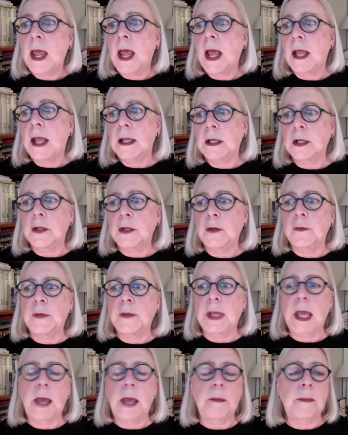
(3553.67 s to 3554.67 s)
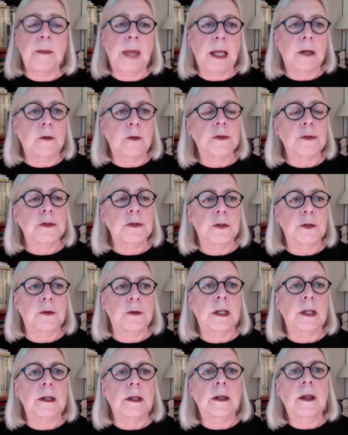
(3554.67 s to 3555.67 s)
and a UVA medical
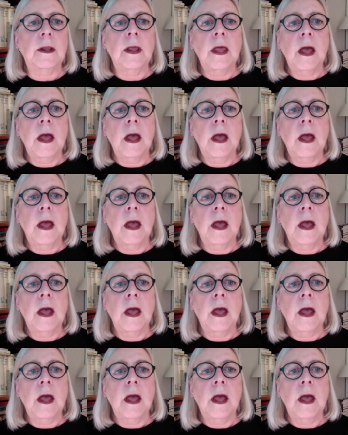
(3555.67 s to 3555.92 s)
student